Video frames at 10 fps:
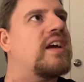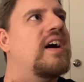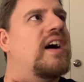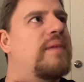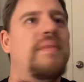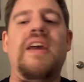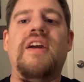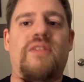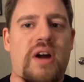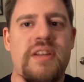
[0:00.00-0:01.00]
um,
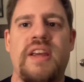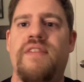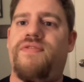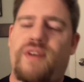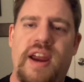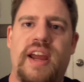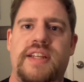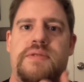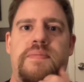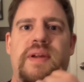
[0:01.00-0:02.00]
London,
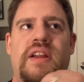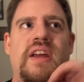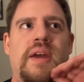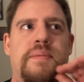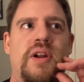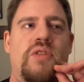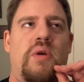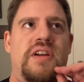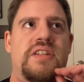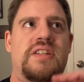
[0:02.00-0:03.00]
France. We've been, been
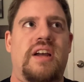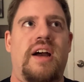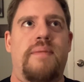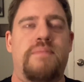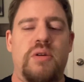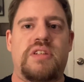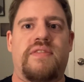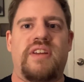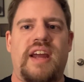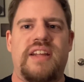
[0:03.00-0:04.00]
across uh, most of
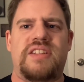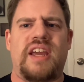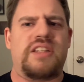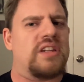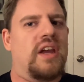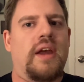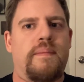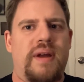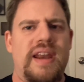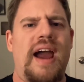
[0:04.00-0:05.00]
the United States.
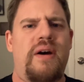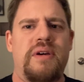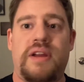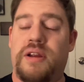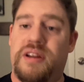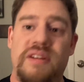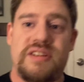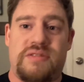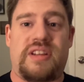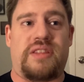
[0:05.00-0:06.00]
But now, here's an
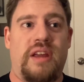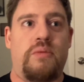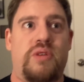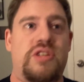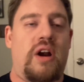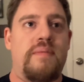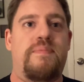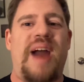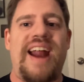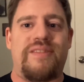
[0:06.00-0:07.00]
interesting thing. We start in
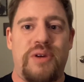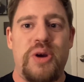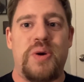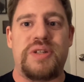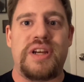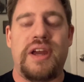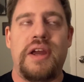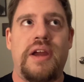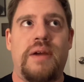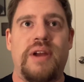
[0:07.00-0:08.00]
Baton Rouge.
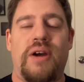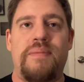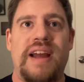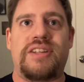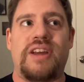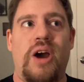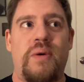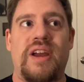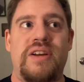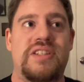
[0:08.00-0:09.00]
We go to Mexico.
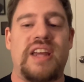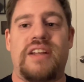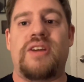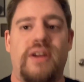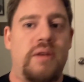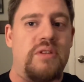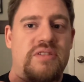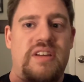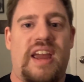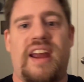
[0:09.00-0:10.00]
We go to San Antonio. There's
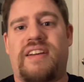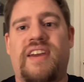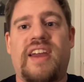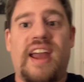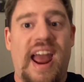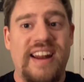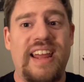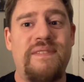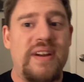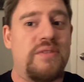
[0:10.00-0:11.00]
and and
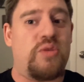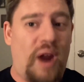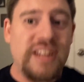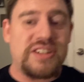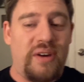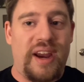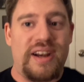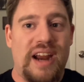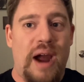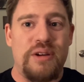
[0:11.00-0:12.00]
even
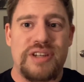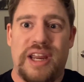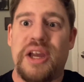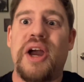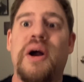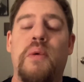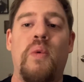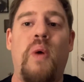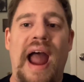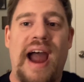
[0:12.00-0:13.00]
Graceland. I was like,
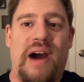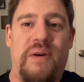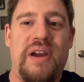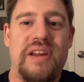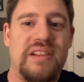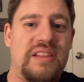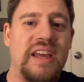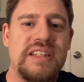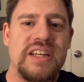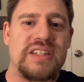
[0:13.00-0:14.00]
wow,
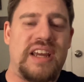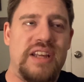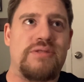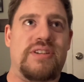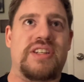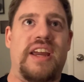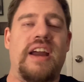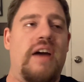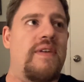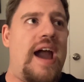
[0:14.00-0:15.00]
this is interesting
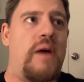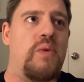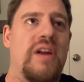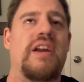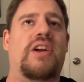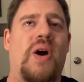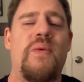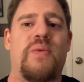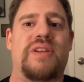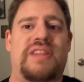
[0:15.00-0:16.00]
of how, where they're
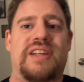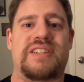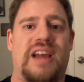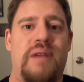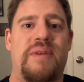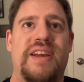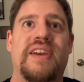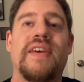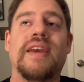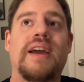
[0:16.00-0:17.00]
going with this. I'm like,
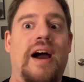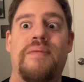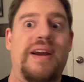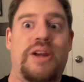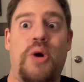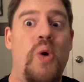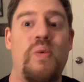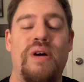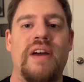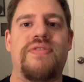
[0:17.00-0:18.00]
I'm like, who
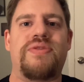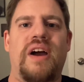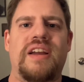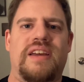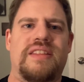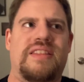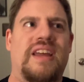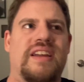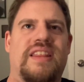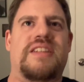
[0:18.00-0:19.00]
would have thunk,
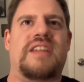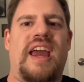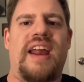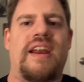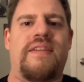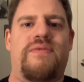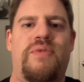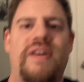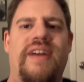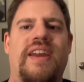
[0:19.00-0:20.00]
thunk of this? And I
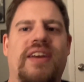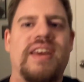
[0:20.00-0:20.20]
really